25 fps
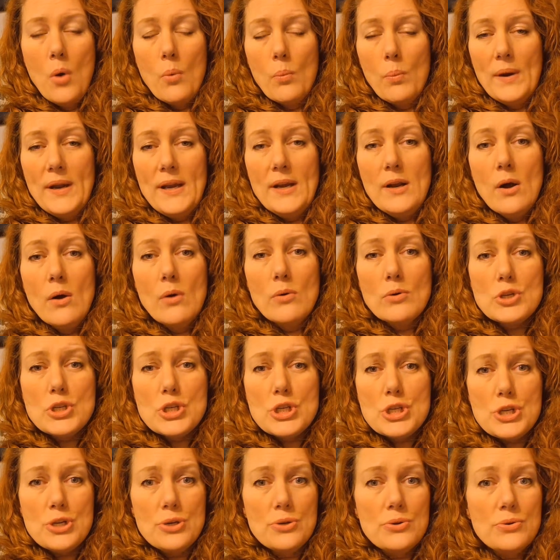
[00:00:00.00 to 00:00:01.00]
We don't
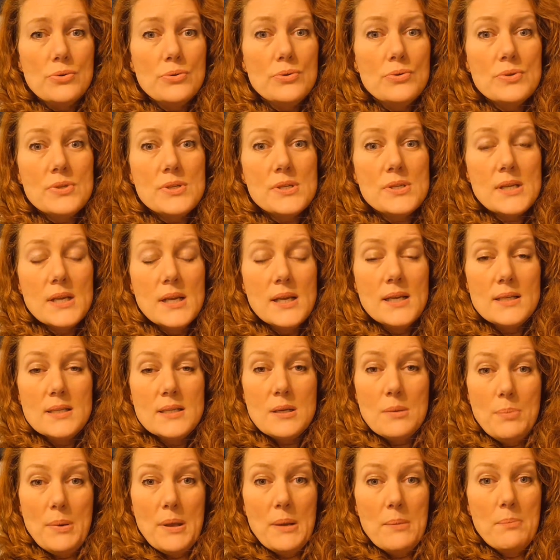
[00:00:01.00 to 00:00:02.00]
choose
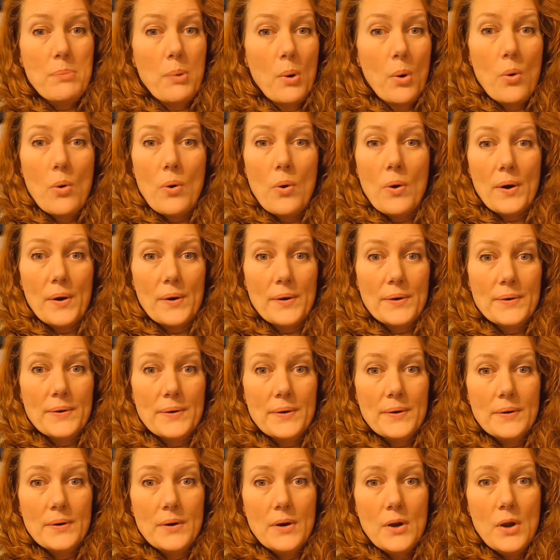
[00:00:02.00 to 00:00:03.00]
to be born.